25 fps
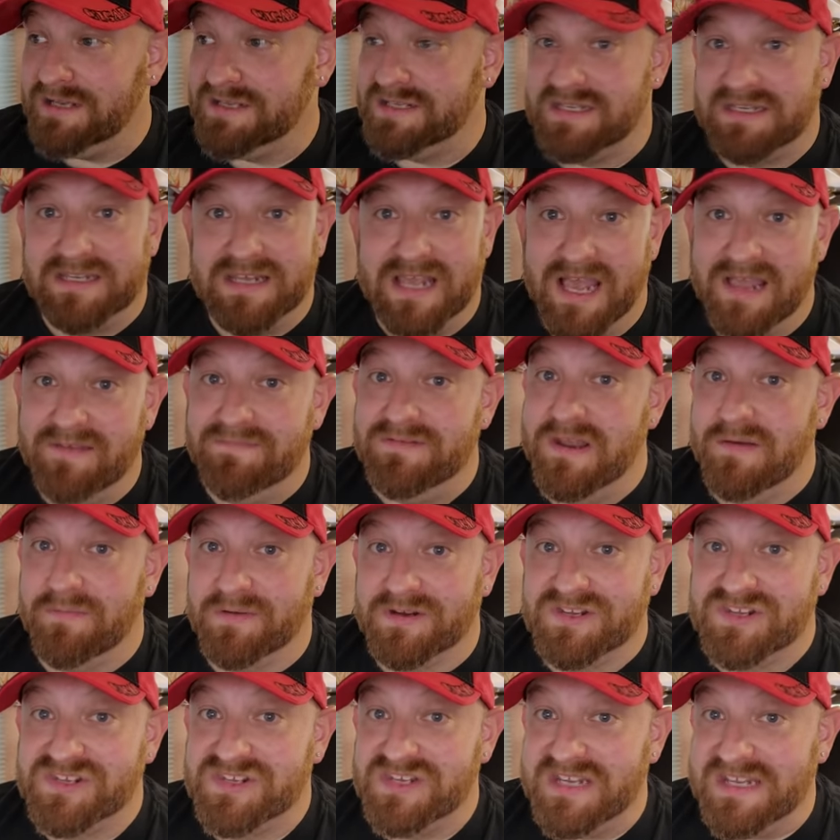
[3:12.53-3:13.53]
honestly, I've
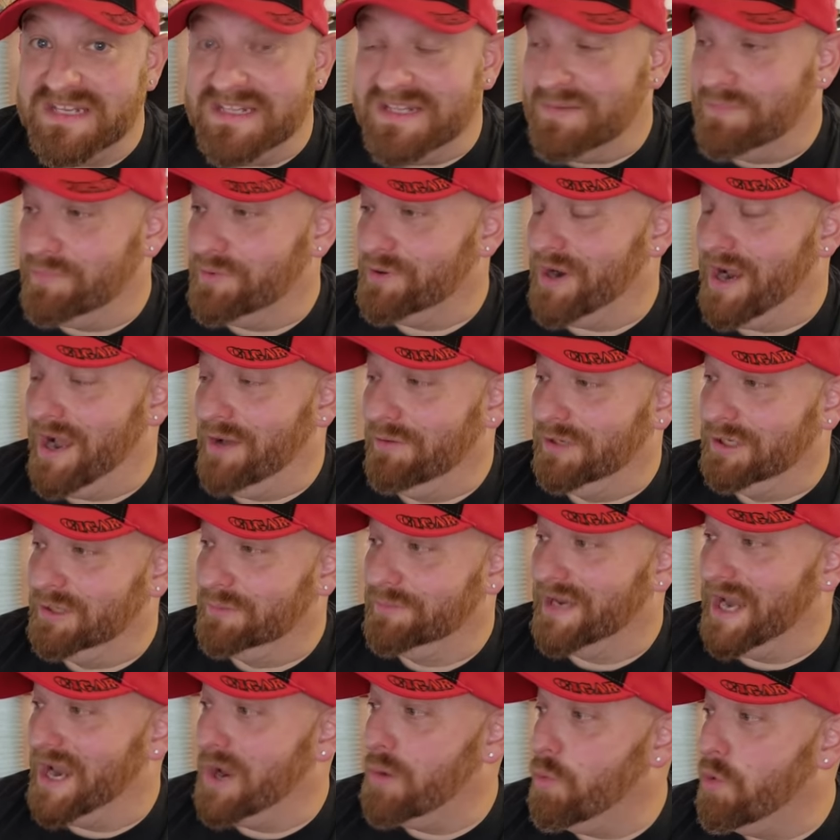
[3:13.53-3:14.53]
never seen The
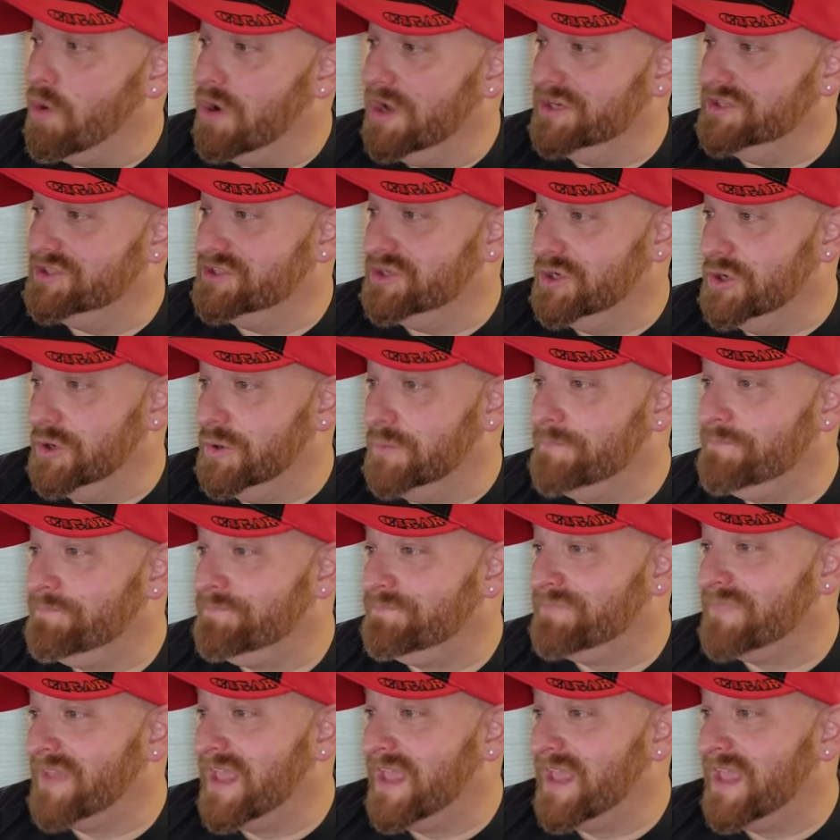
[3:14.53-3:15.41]
Prowler, but I want to.